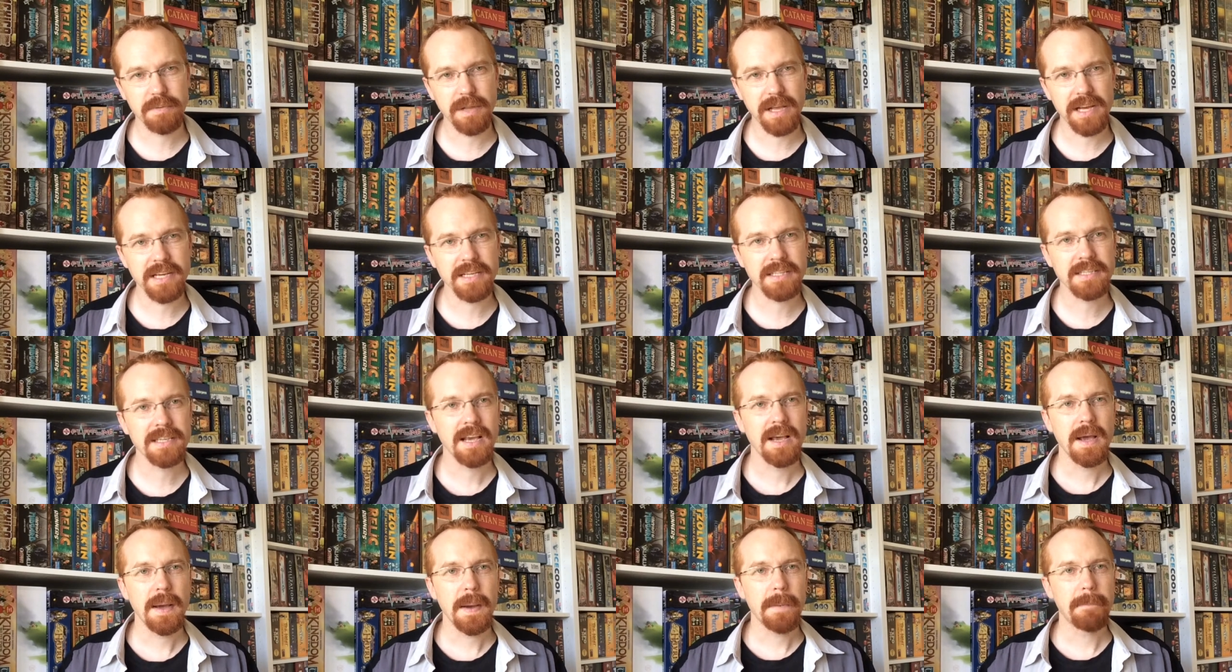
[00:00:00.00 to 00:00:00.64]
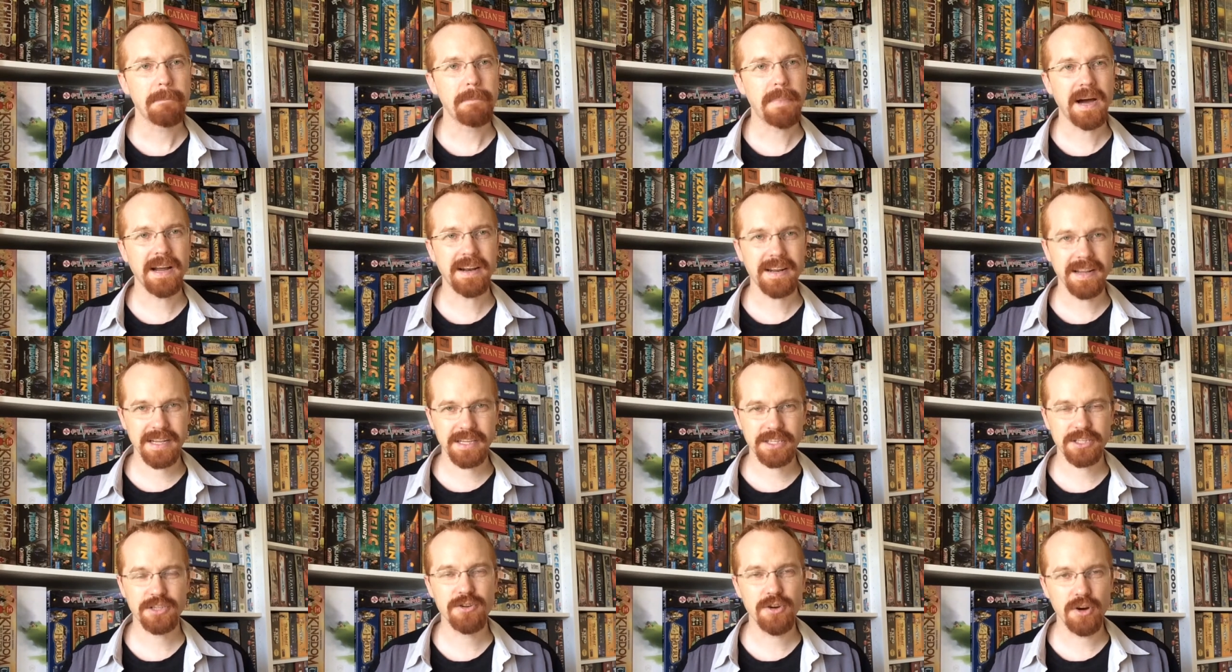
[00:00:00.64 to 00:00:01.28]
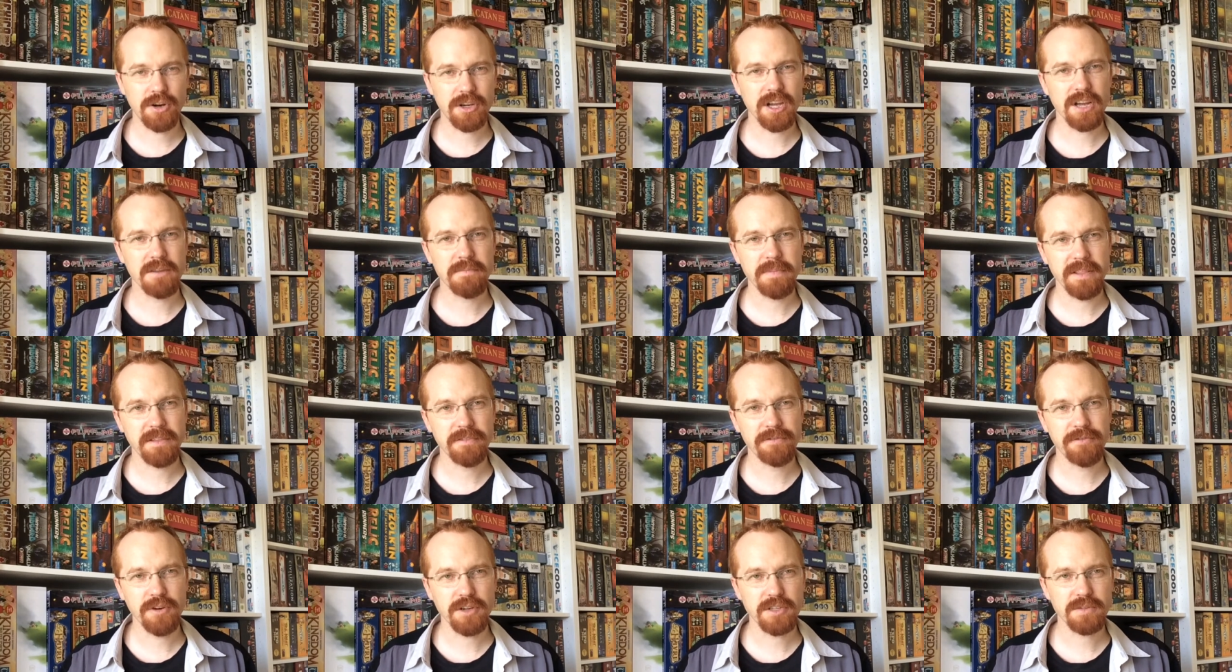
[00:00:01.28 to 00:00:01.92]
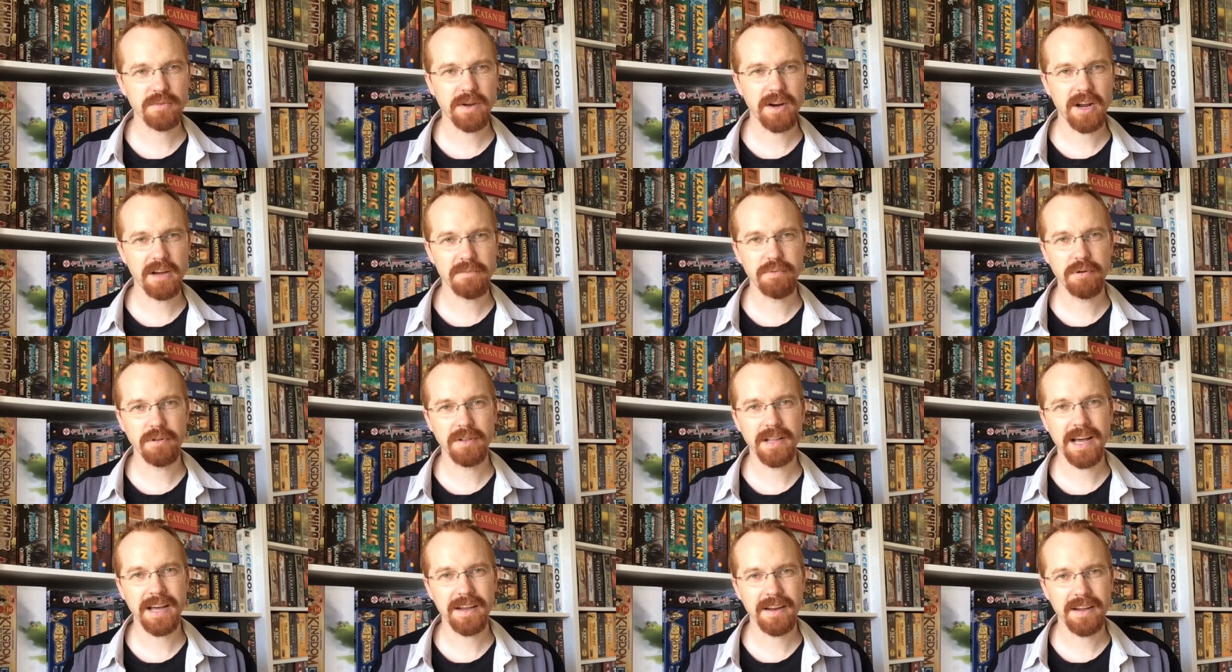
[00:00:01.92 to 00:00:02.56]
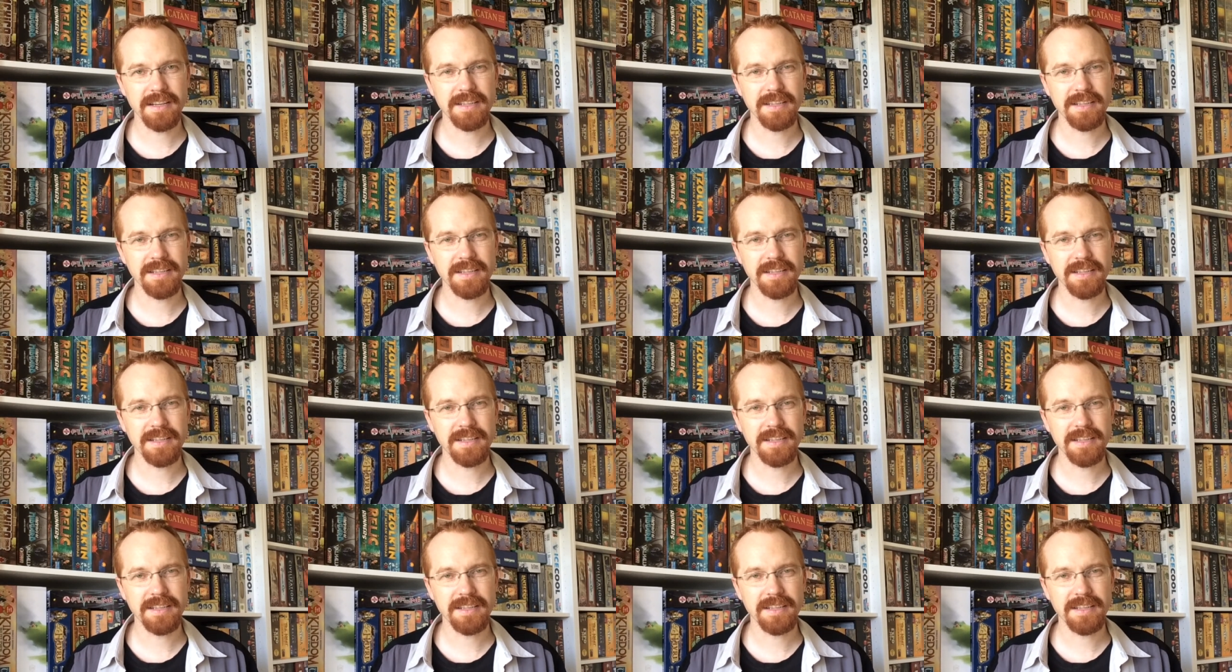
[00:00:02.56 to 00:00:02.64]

players, but it's not going to be the first one I pull out,